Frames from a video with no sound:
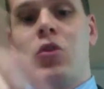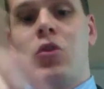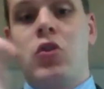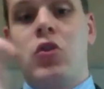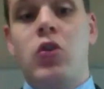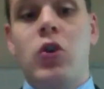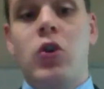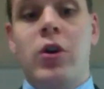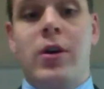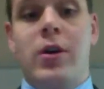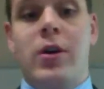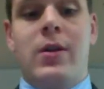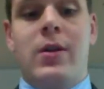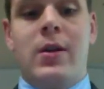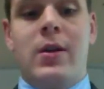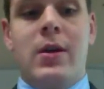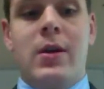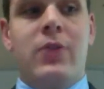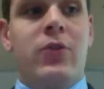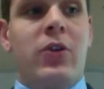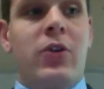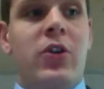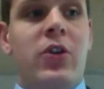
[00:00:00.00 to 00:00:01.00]
Good.
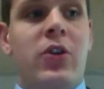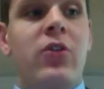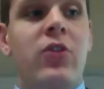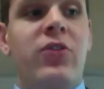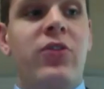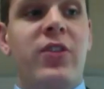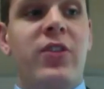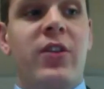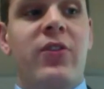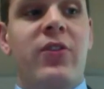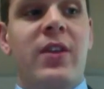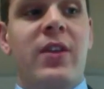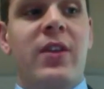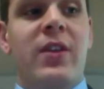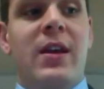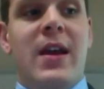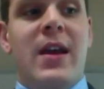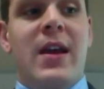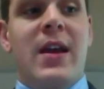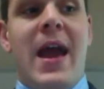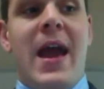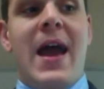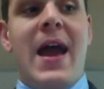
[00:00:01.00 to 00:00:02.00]
So Eustace
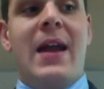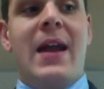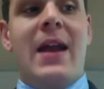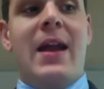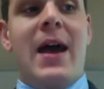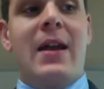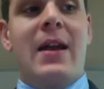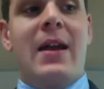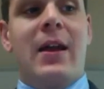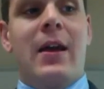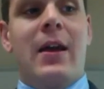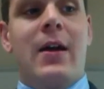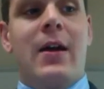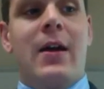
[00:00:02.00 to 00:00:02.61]
had had a,